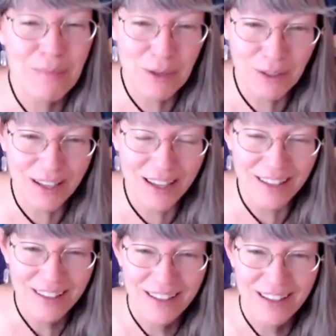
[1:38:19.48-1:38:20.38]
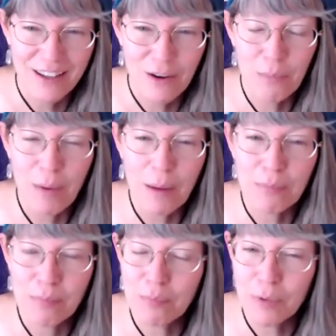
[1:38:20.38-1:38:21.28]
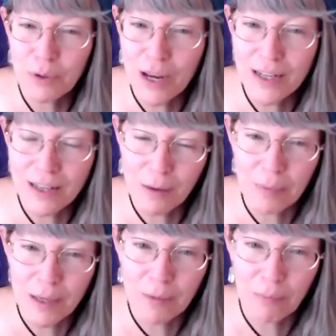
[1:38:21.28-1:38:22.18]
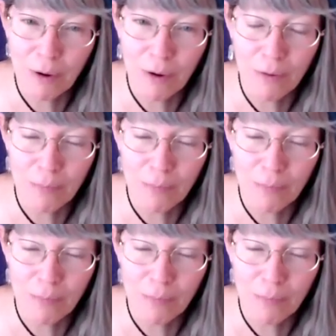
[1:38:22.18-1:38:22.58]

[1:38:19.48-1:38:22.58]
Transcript: community by creating a big